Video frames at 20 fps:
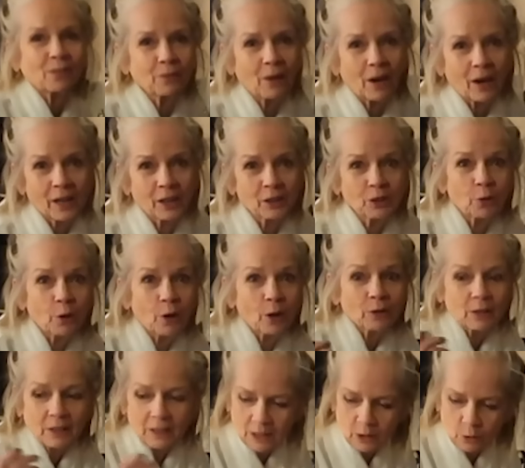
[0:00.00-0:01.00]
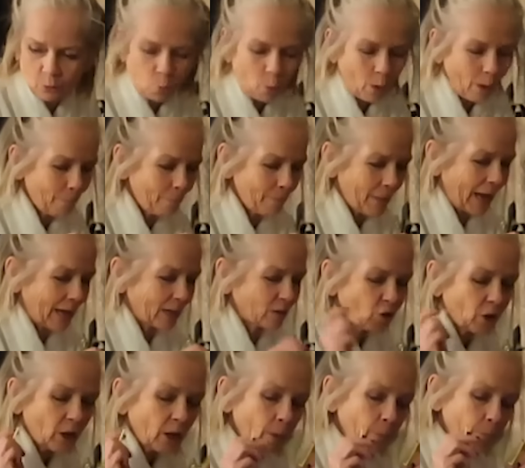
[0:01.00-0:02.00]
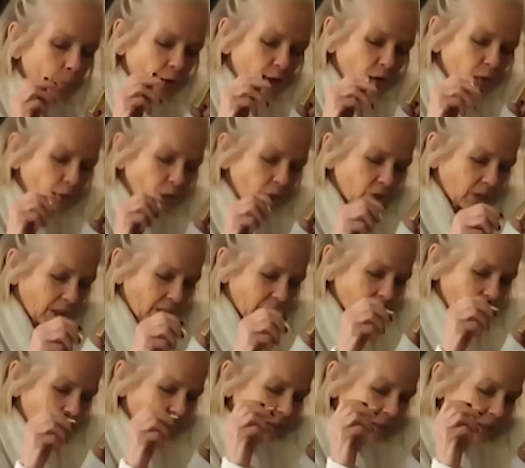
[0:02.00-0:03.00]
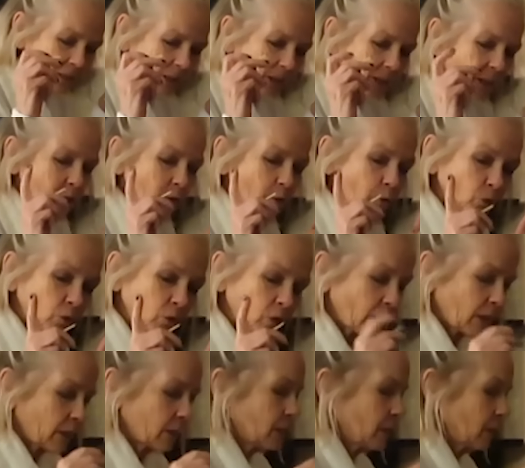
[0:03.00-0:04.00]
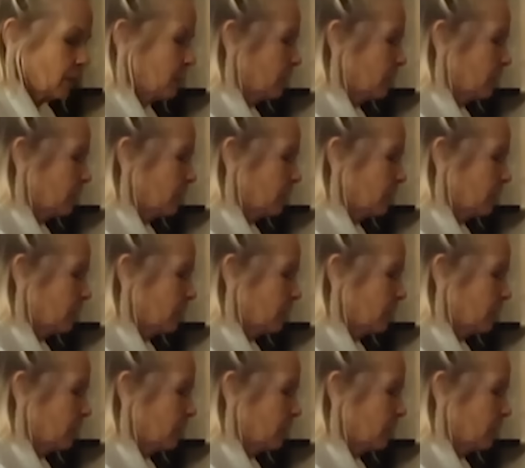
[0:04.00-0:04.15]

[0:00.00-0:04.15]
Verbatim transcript: a fire, you only need one match. Myrtle, sit. You sit.